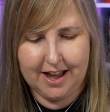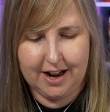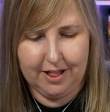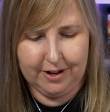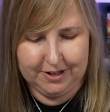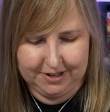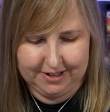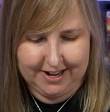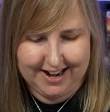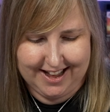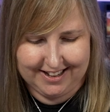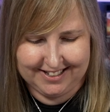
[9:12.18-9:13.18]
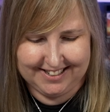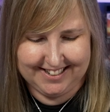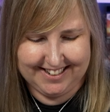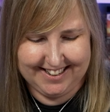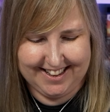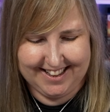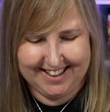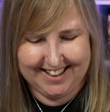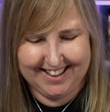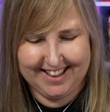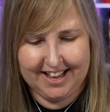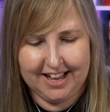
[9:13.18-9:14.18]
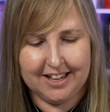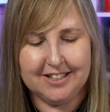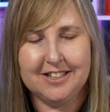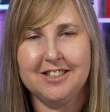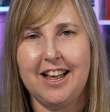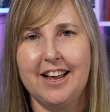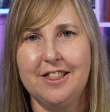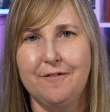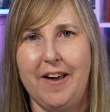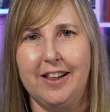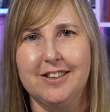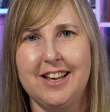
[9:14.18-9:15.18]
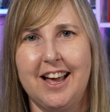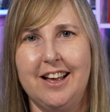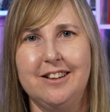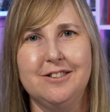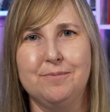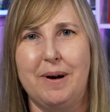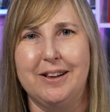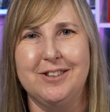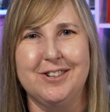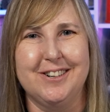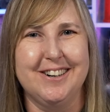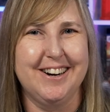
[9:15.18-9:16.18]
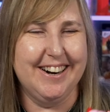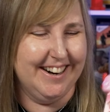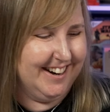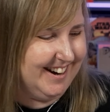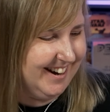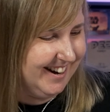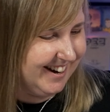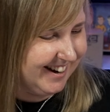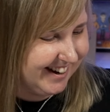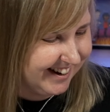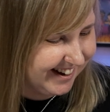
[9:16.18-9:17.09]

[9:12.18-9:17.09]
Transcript: and it looks really nice. This is like the Valentine's monster. And